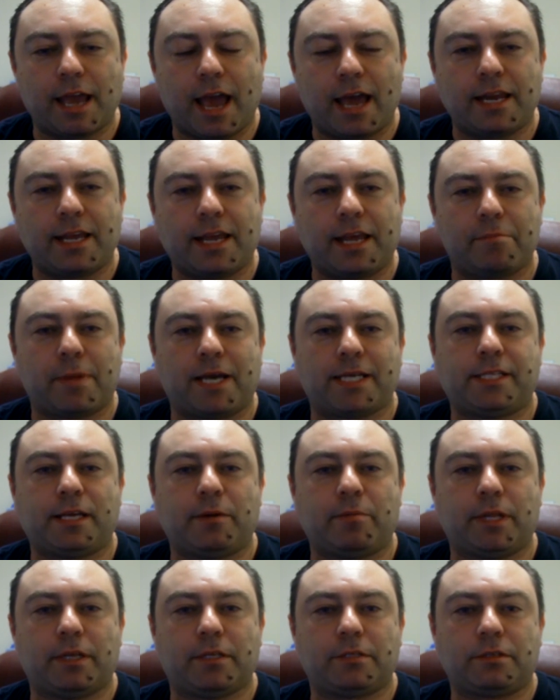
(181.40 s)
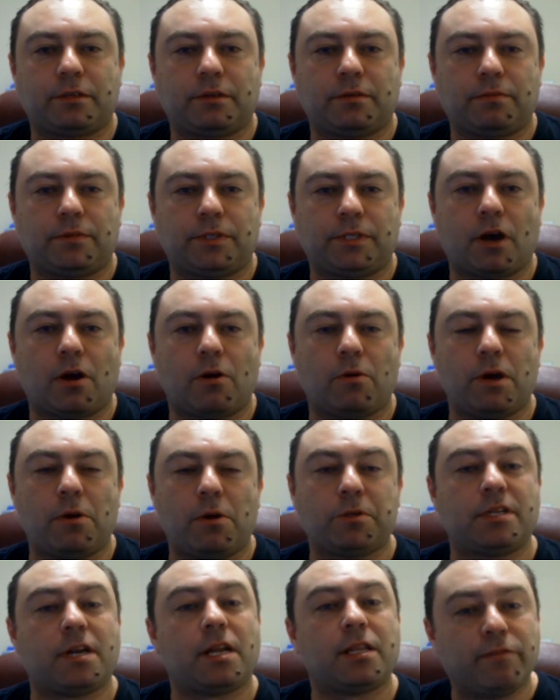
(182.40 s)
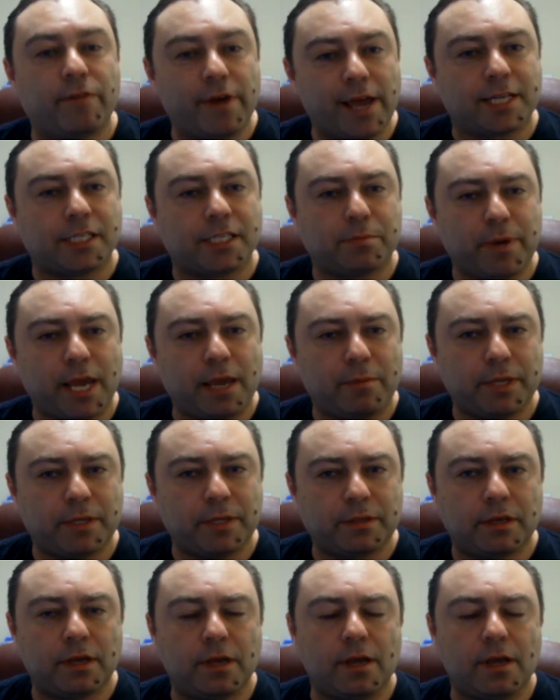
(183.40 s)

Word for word: I didn't get my stimulus. So it was an advance payment.